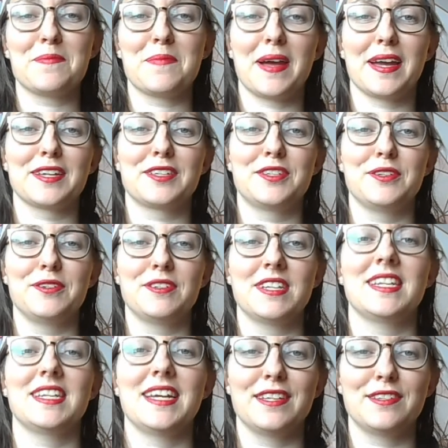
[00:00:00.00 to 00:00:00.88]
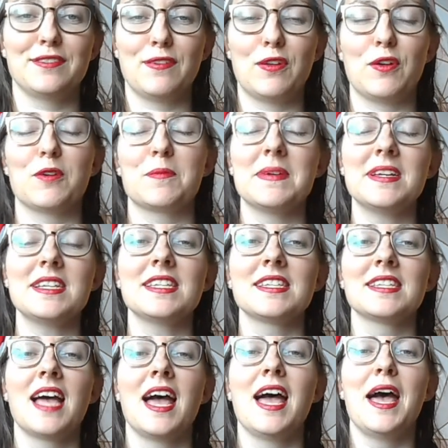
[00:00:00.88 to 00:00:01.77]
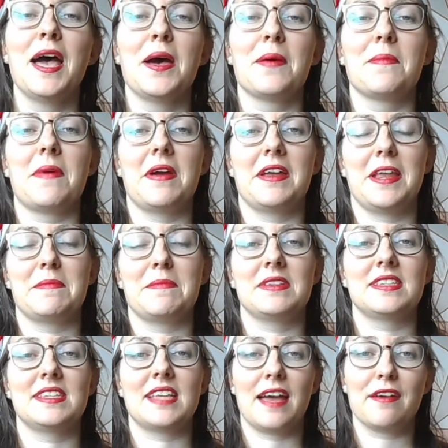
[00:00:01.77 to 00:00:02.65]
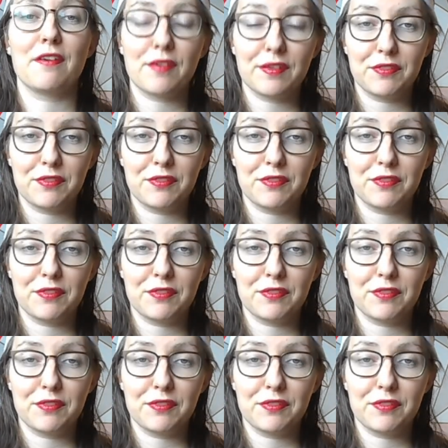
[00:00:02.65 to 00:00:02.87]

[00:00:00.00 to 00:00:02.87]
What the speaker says: back to today's Vlogmas. My name is Sarah,